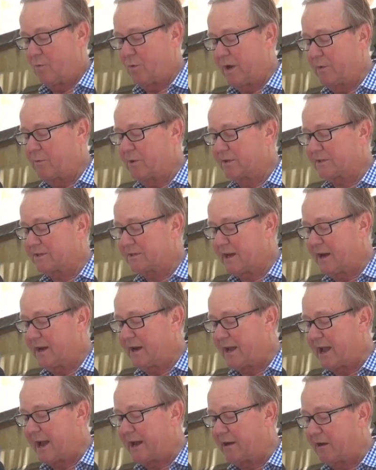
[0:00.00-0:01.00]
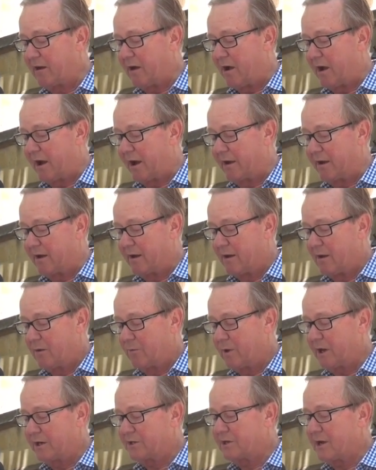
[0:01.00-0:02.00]
We will see Late Line,
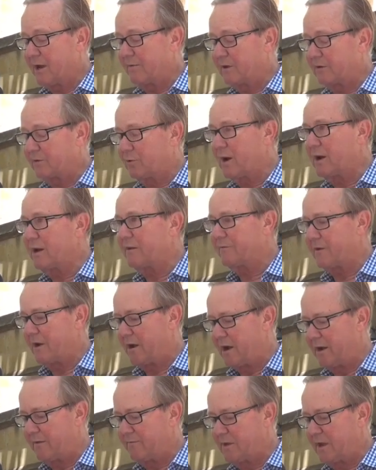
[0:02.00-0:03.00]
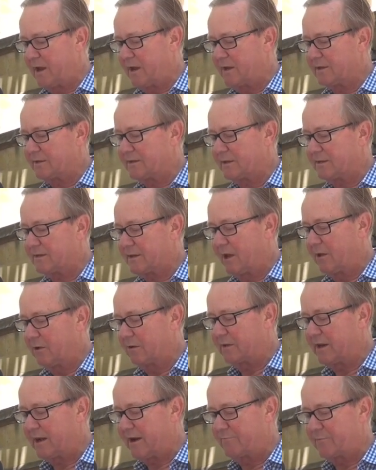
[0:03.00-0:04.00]
which over 25 years has
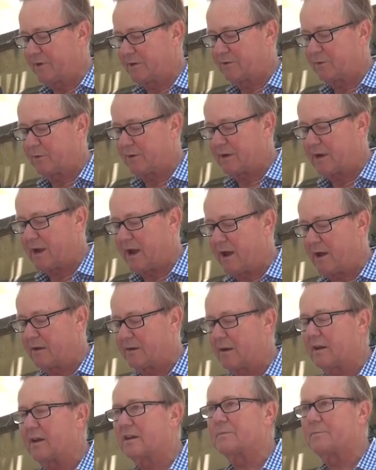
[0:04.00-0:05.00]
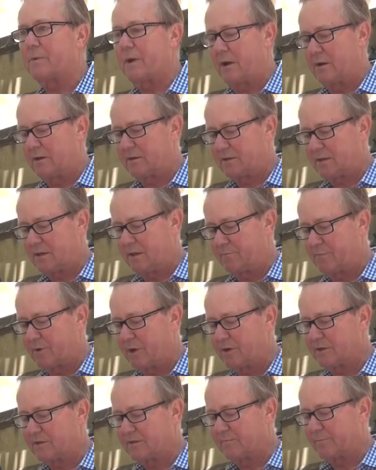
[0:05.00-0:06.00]
held government to account and exposed the
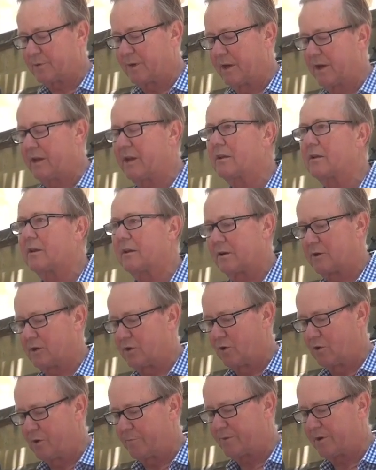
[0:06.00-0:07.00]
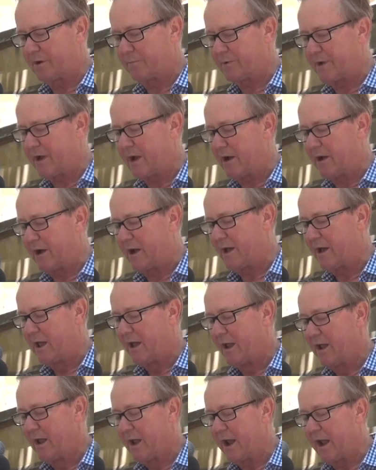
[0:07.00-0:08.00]
abuse of political and corporate power
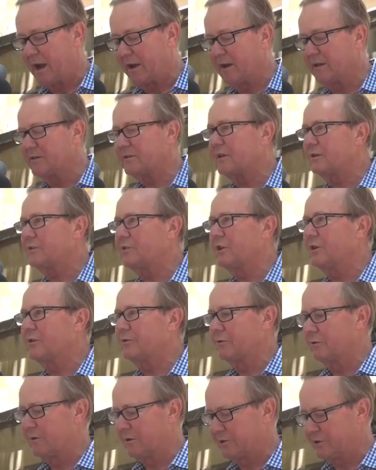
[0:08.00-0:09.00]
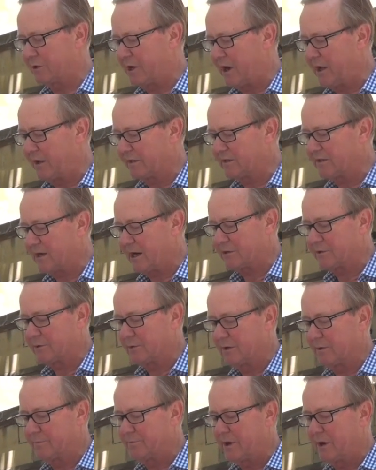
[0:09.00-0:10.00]
and institutional child
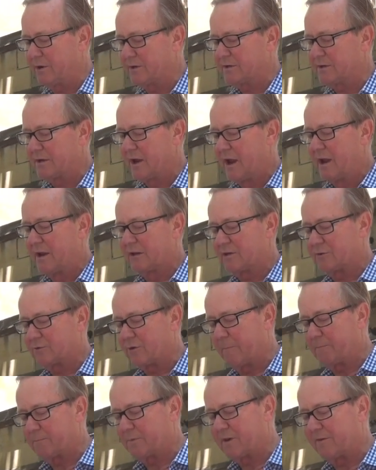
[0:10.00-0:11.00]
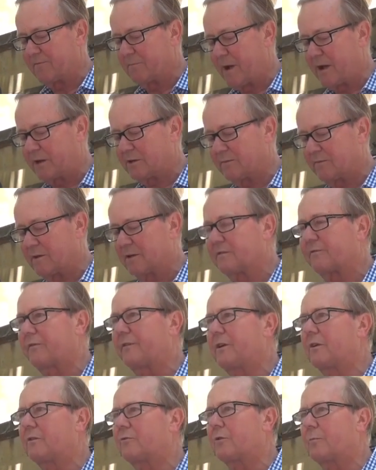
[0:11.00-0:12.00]
sexual abuse stripped of much of its
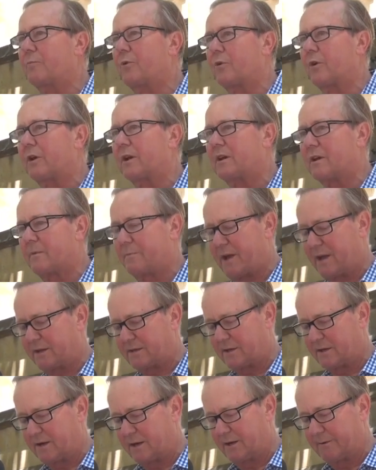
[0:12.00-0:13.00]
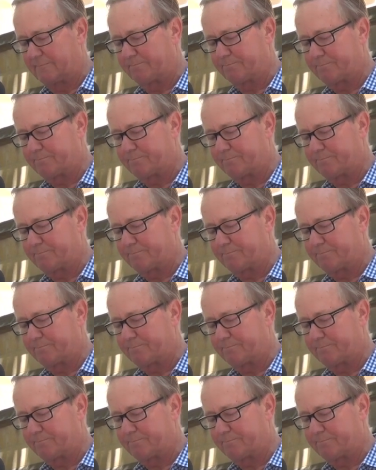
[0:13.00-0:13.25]
field reporting capacity.